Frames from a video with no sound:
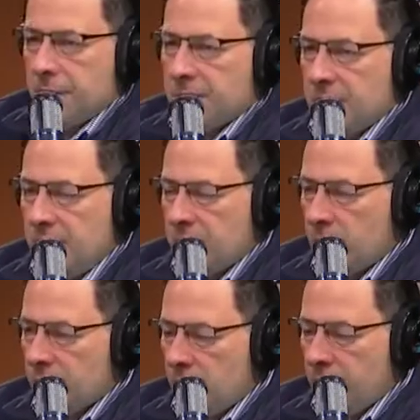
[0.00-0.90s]
into the
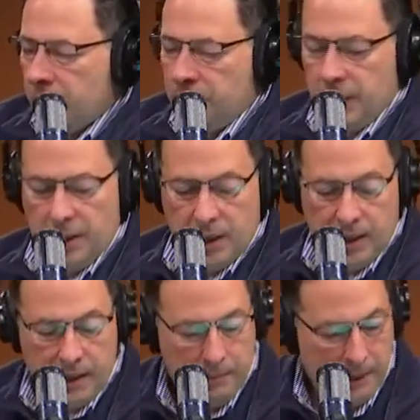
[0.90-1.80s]
season was going to be
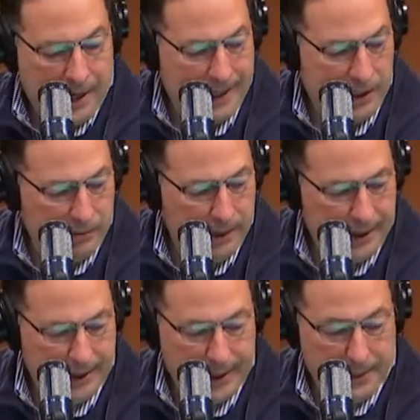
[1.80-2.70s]
done by
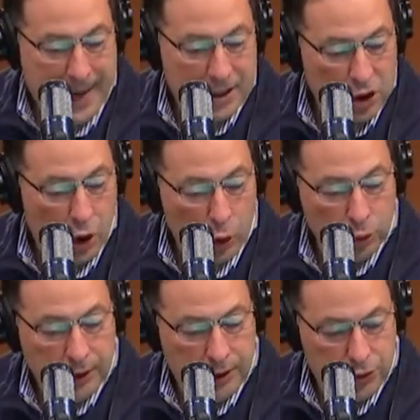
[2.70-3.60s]
committee, and that is
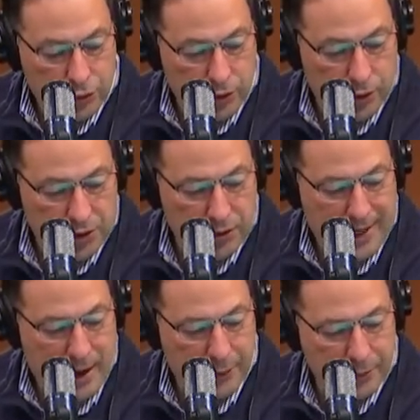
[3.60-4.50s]
holding true. So
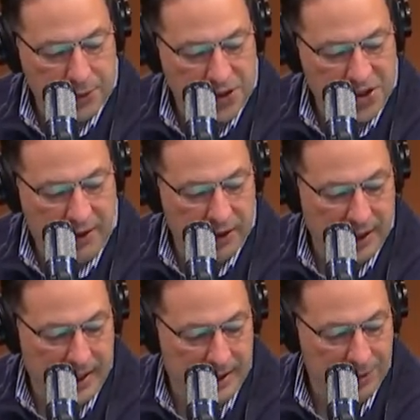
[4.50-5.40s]
now through
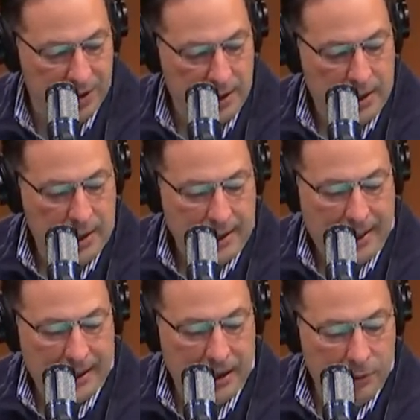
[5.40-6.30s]
7 games,
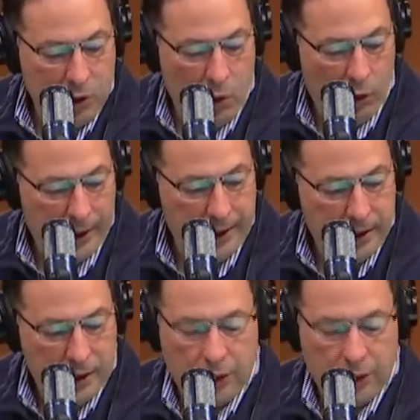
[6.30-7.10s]
Kennedy McCoy,